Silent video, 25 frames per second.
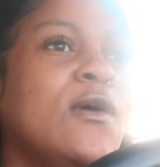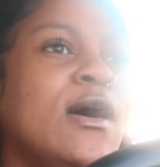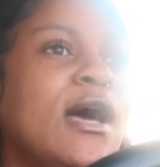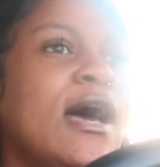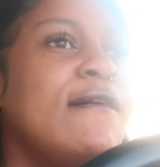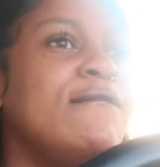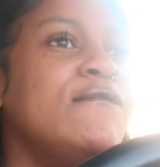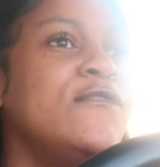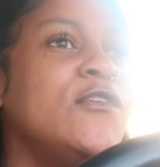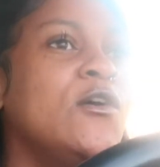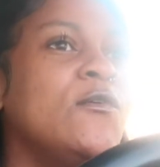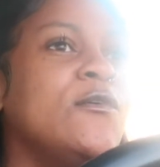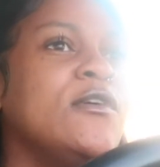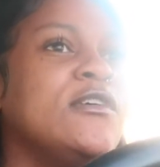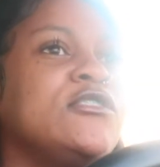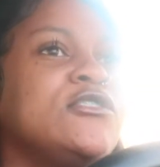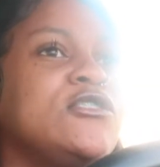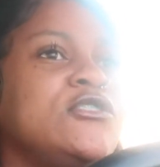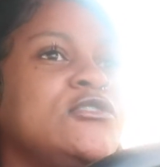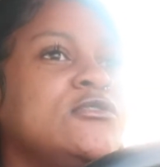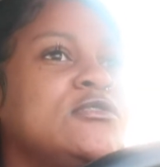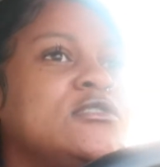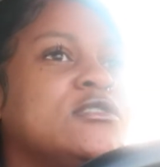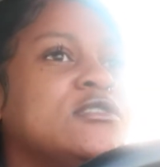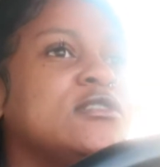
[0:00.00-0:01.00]
have no
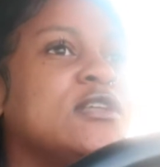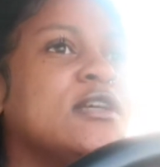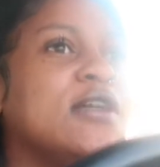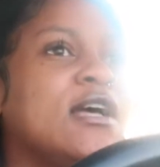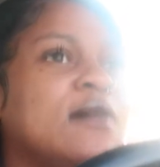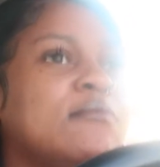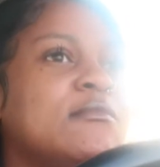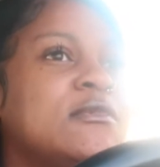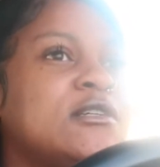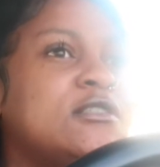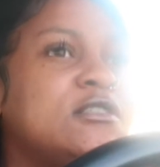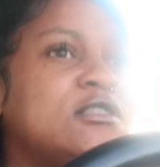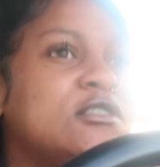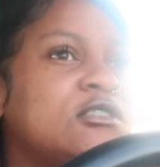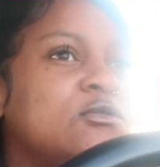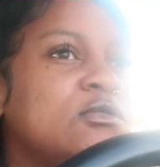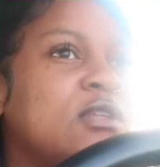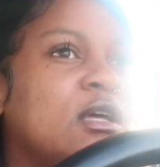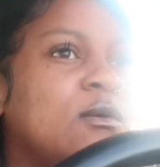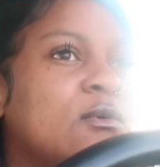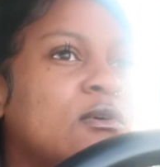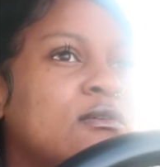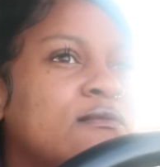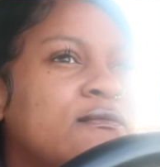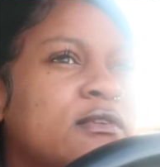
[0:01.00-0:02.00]
excuses. Like, how much do they
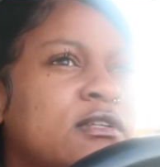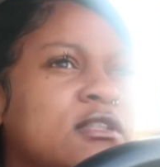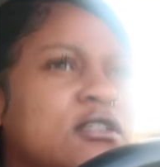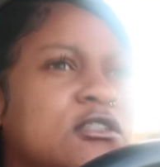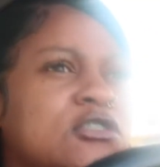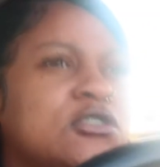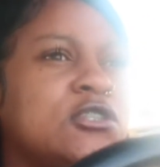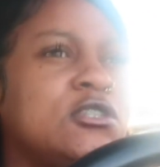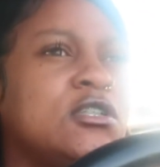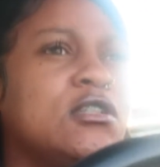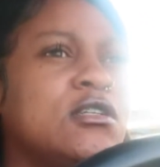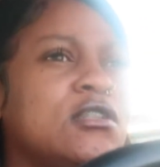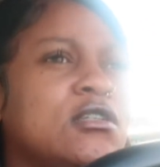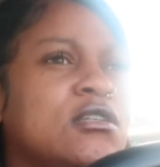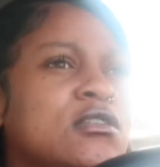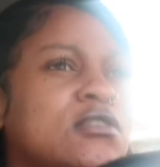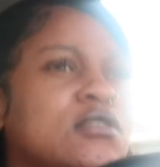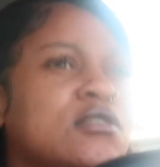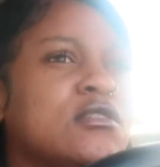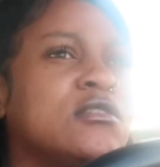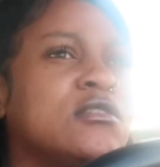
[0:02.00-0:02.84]
want for this shit?